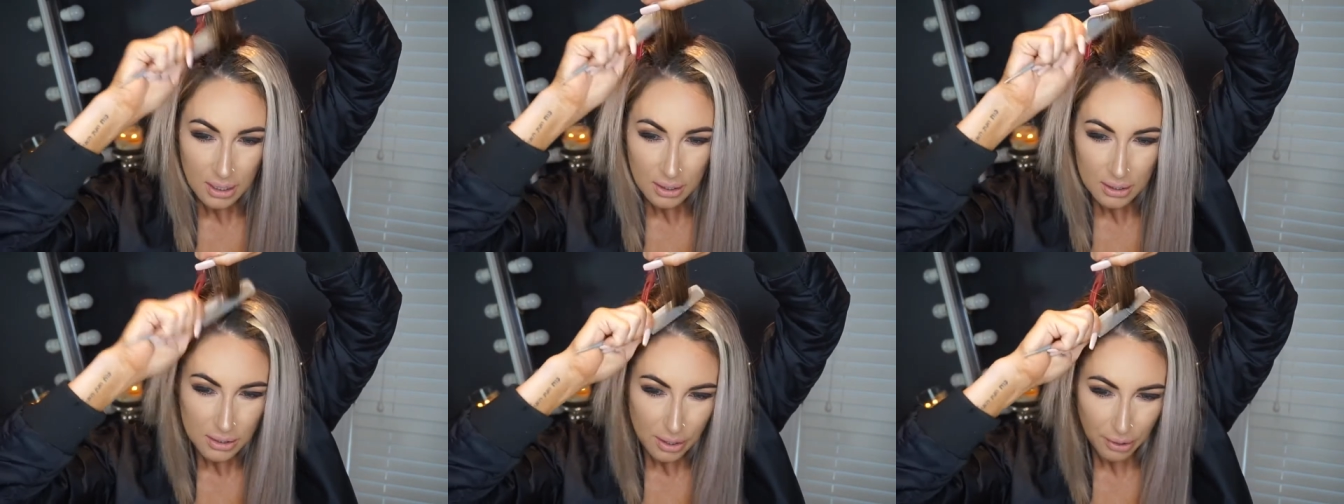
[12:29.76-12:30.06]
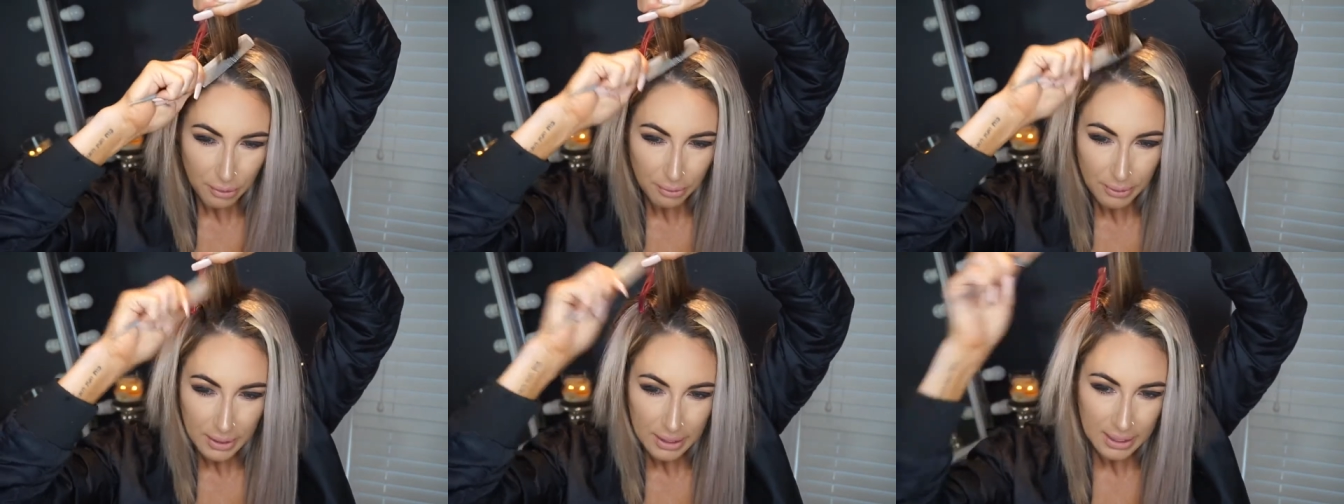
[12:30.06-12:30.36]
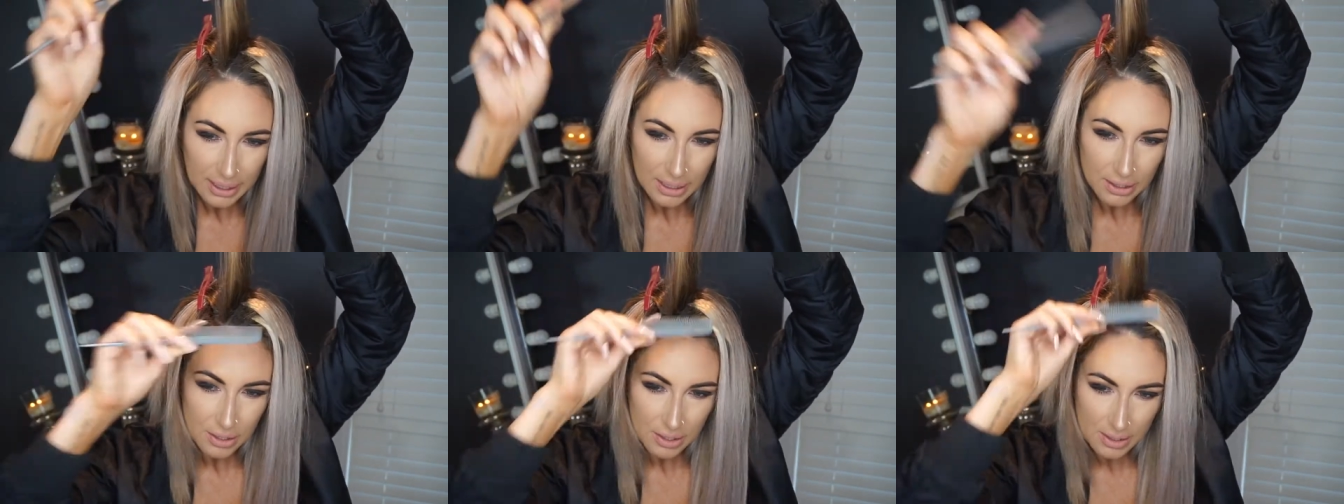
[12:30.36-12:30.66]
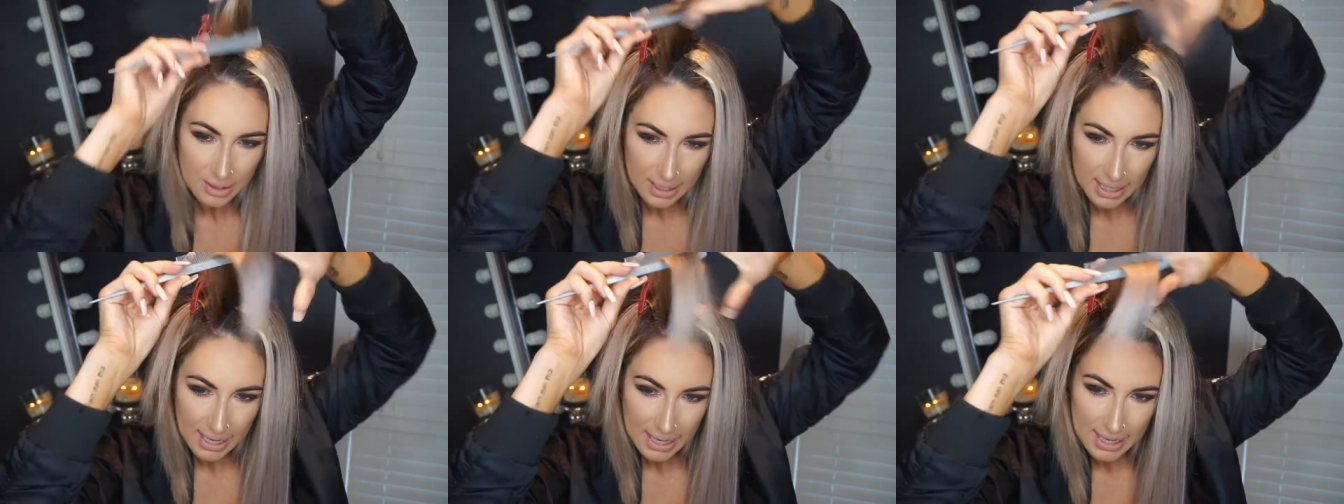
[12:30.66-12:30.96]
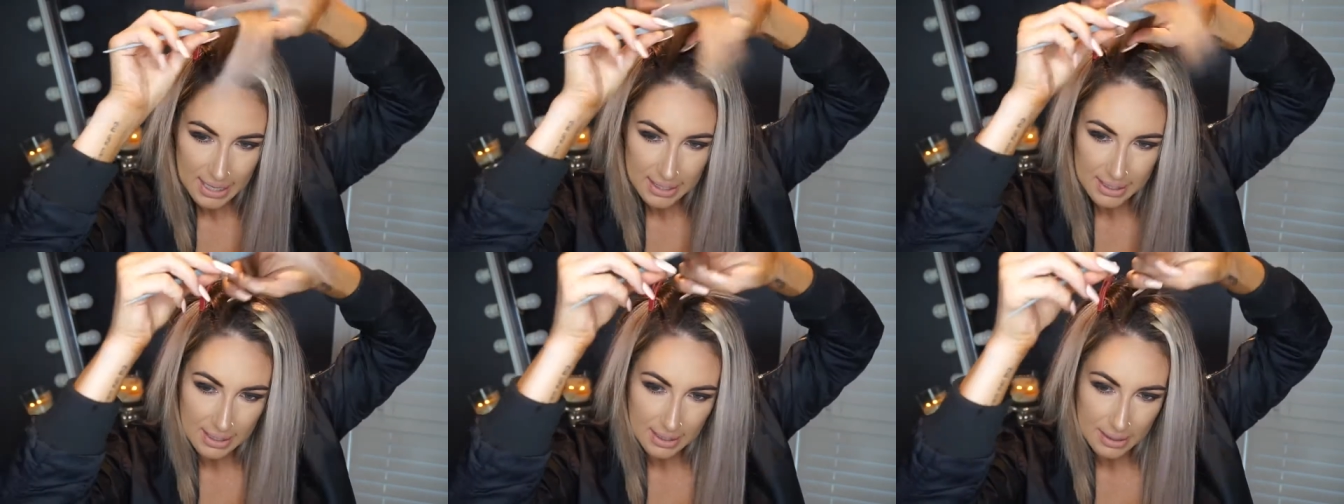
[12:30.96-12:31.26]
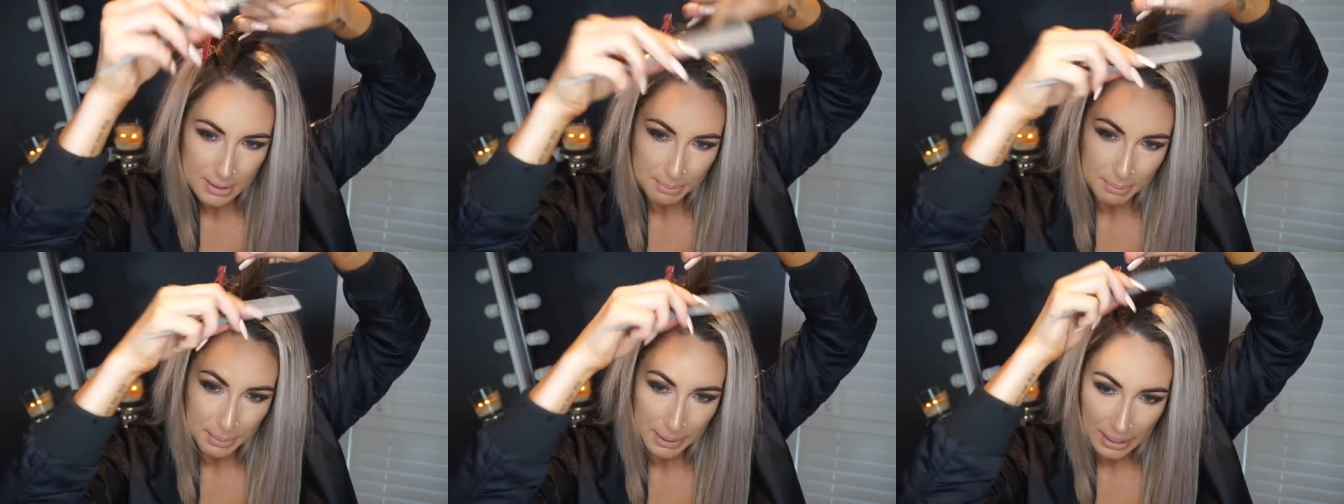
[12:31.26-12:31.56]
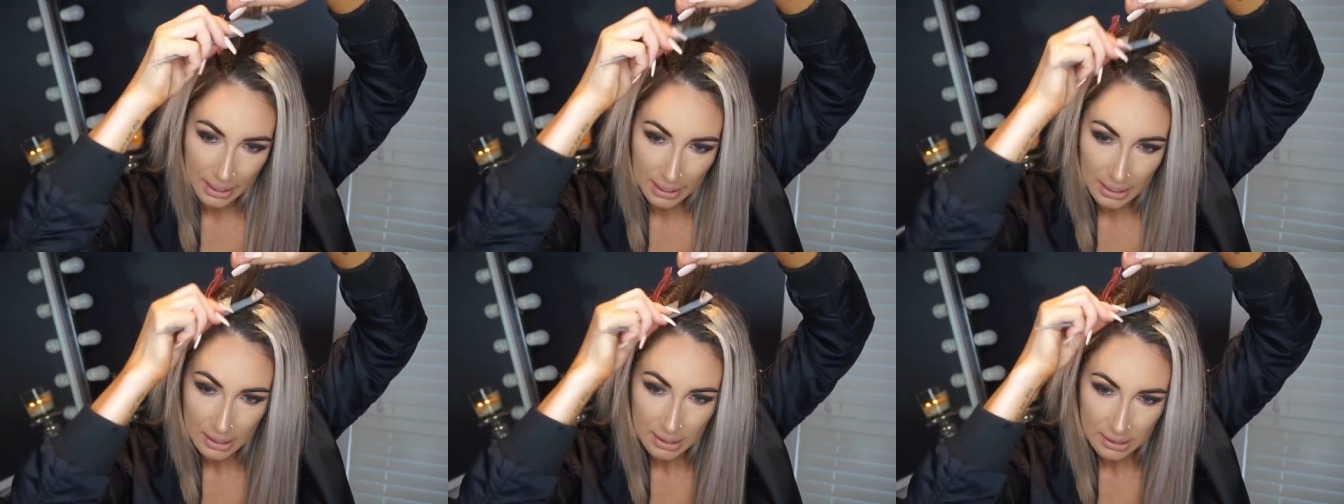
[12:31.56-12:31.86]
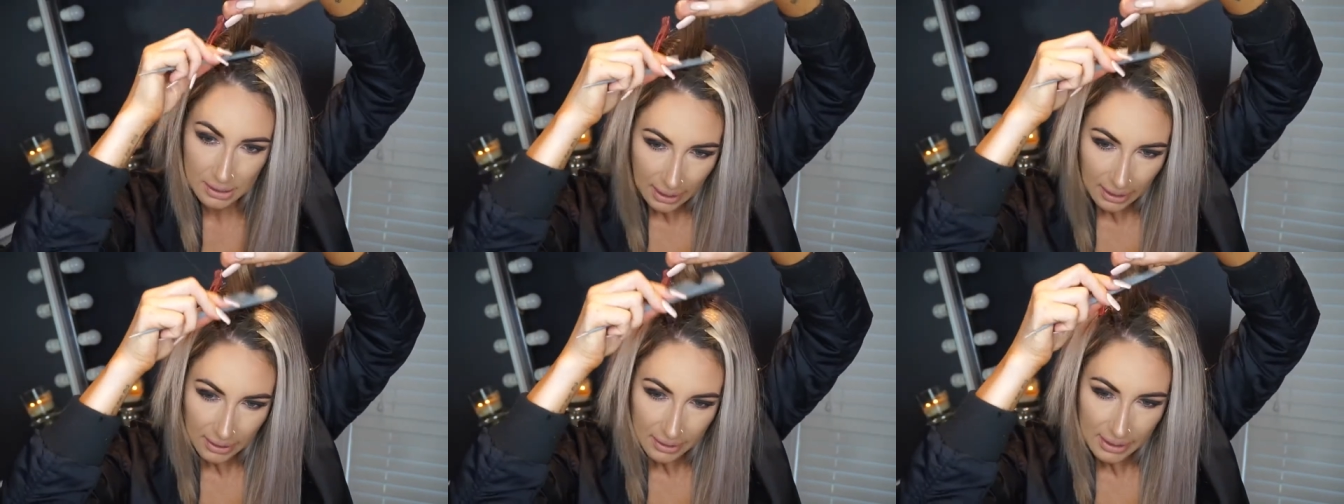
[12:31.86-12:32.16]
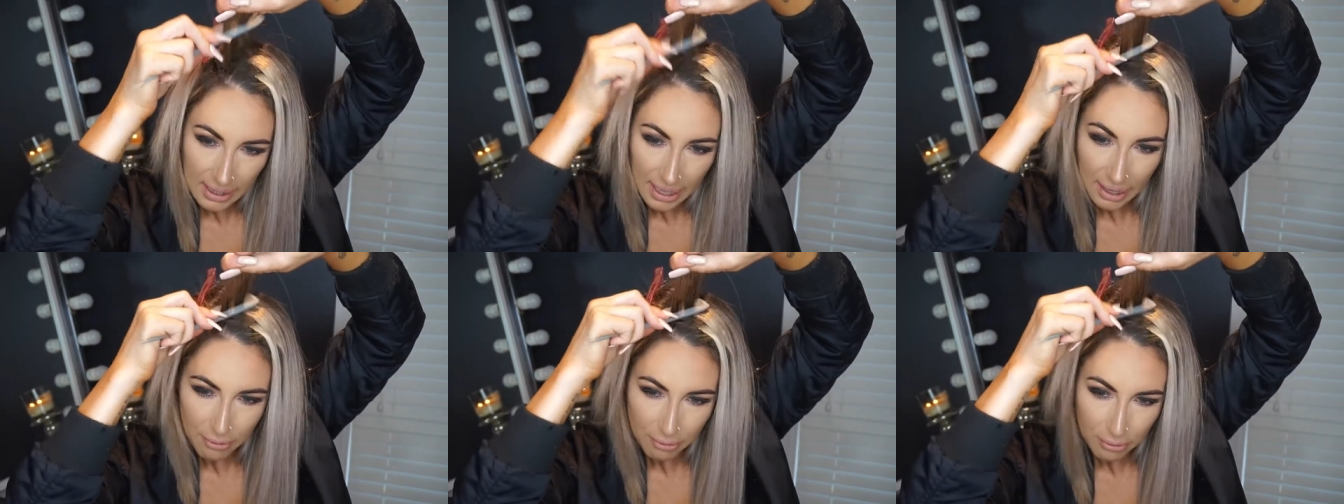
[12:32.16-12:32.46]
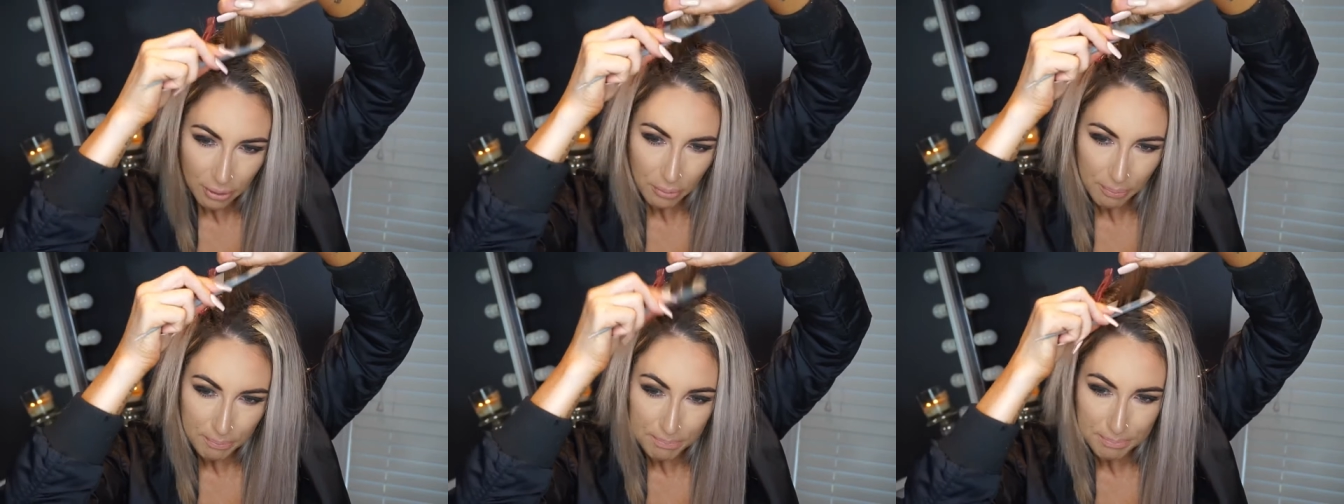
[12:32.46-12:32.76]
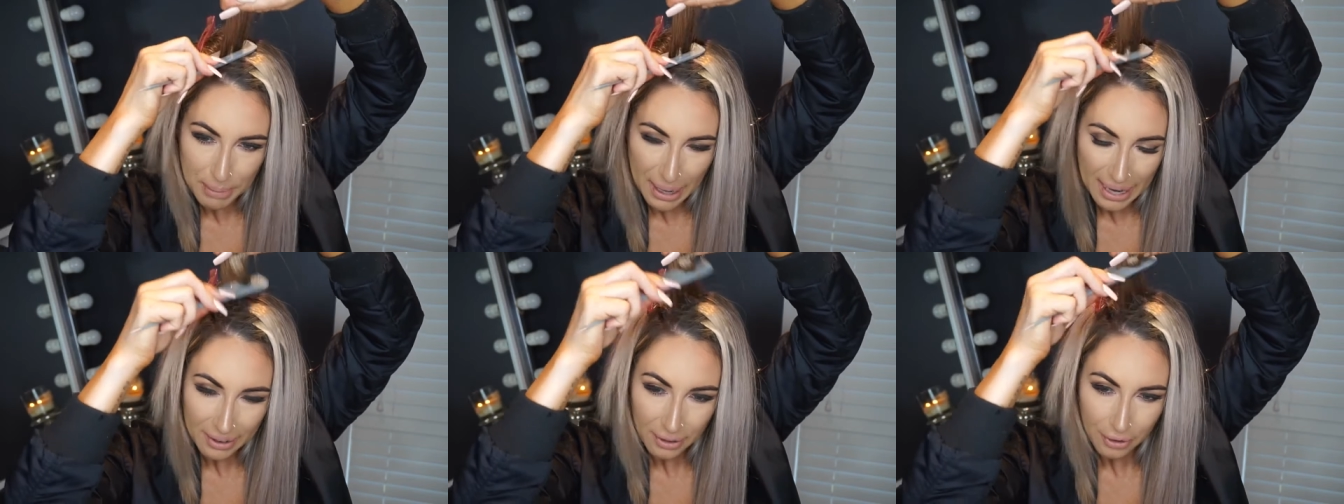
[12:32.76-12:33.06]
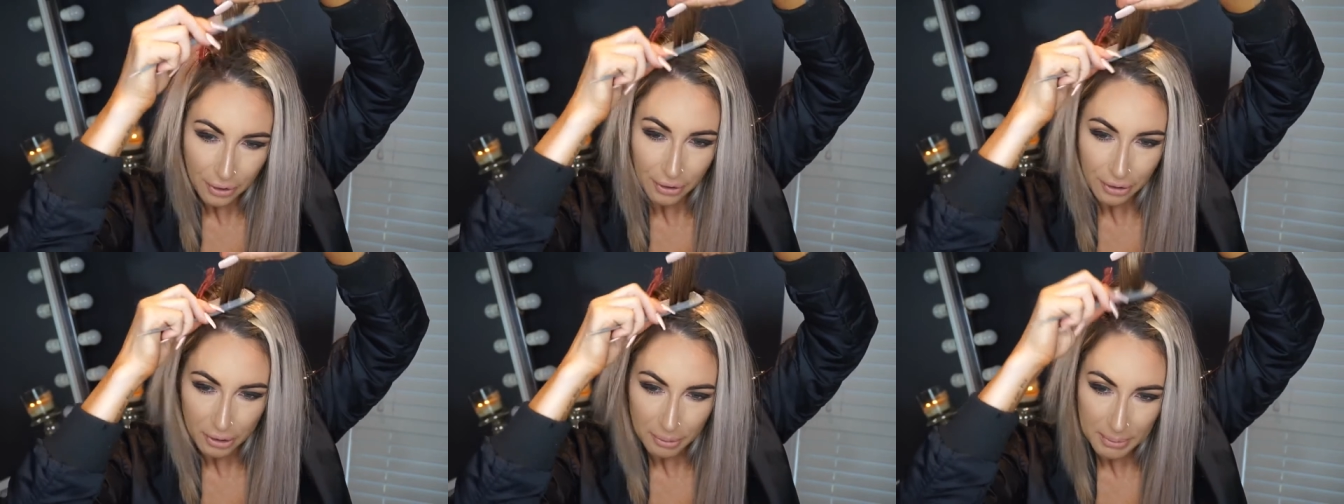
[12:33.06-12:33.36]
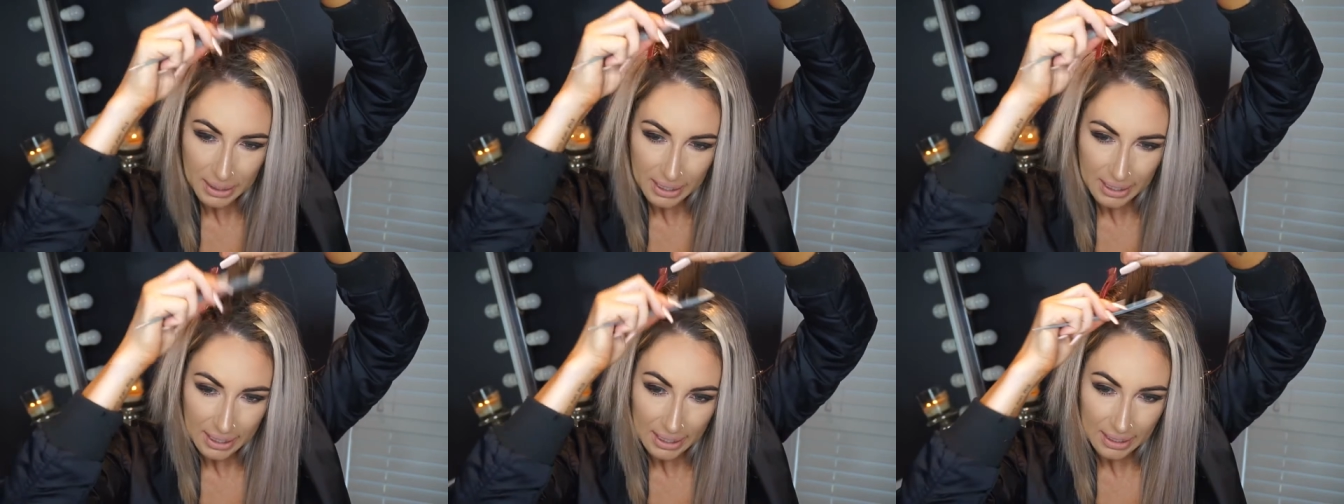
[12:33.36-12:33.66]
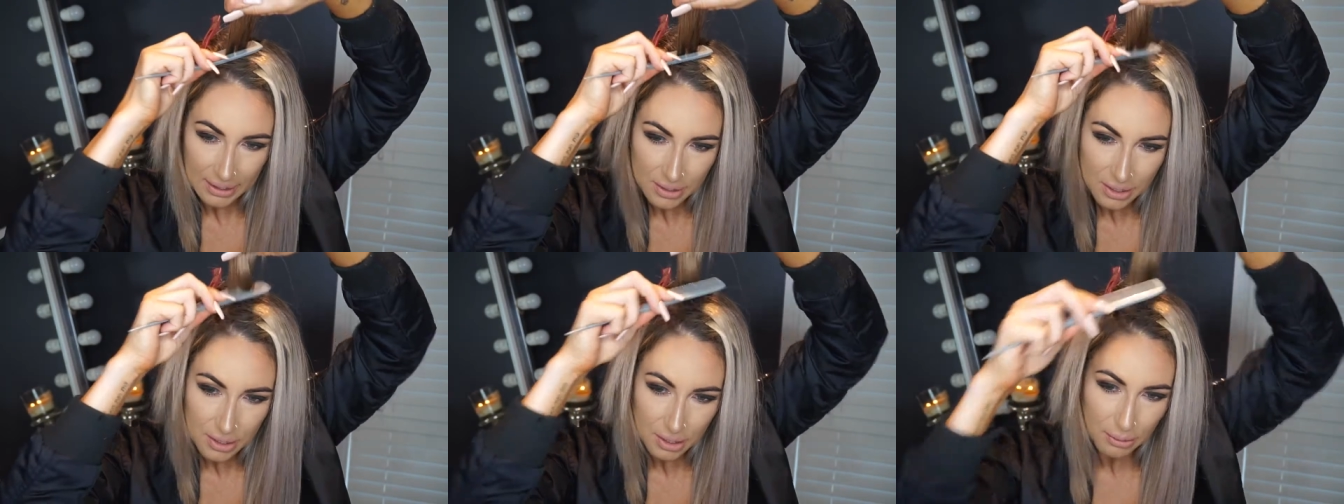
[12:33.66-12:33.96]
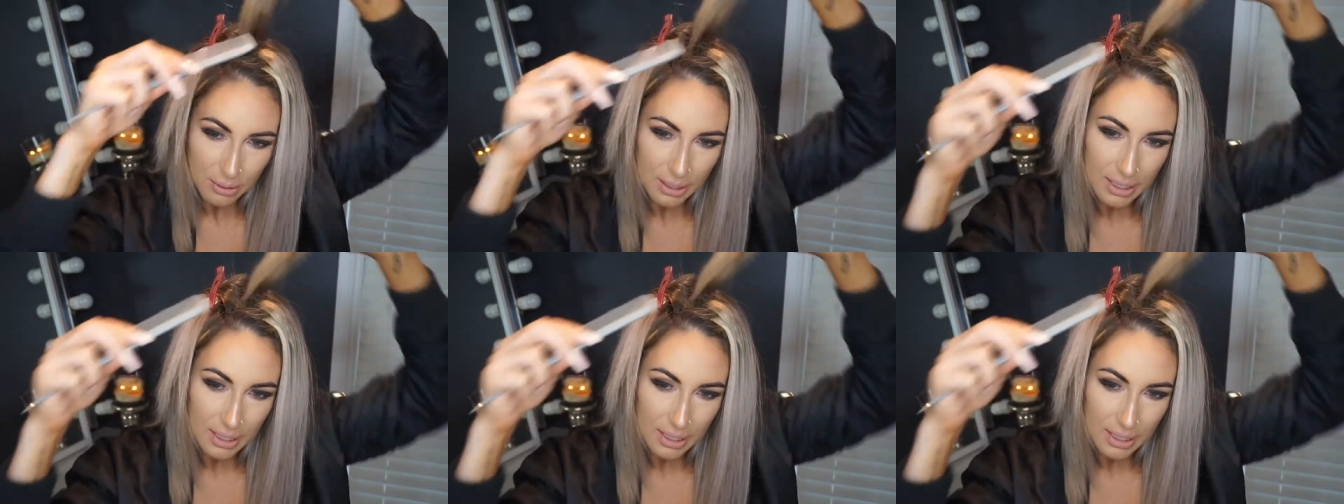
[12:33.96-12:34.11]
So really just tease this bit, get that real back combing into